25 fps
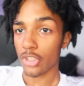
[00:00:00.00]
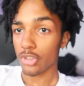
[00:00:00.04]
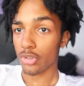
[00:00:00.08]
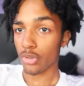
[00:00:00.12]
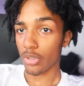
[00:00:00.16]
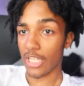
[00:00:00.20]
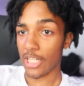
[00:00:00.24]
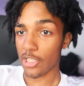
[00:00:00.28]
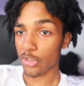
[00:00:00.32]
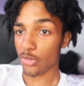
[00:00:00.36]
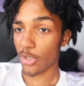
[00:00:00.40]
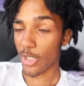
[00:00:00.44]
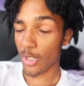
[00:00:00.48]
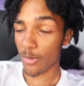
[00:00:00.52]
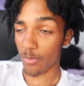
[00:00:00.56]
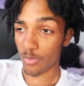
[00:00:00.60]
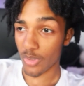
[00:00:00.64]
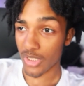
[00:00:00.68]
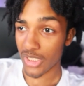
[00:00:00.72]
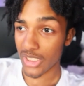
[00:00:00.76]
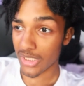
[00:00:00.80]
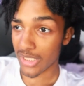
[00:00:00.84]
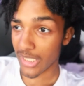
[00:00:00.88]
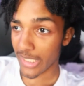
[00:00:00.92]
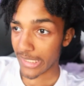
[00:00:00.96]
So that's why I'm
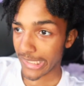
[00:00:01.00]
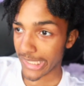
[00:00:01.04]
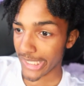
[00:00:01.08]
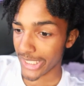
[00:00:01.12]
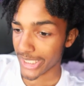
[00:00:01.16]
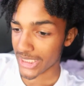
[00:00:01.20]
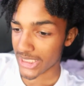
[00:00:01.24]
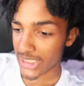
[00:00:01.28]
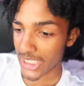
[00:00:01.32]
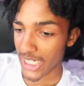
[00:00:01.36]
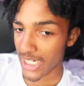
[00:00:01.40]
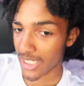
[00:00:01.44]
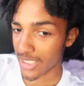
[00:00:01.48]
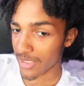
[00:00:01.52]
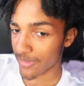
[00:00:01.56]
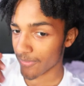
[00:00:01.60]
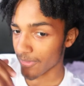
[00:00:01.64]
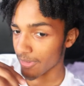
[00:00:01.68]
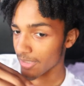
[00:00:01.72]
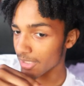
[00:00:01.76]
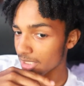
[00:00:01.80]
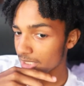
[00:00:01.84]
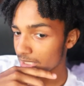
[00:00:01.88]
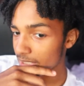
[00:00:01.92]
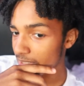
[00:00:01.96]
really, like, excited
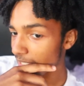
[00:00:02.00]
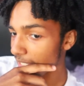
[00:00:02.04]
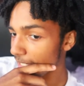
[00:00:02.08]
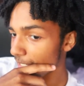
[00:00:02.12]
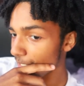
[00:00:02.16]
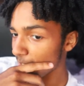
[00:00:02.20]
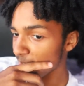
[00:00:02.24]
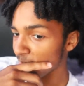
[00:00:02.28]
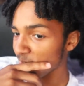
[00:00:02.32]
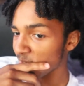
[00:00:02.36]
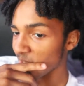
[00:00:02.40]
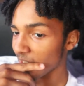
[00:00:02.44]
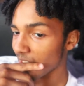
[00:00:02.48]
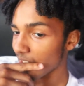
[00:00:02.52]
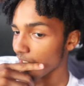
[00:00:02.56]
for this. I ain't gonna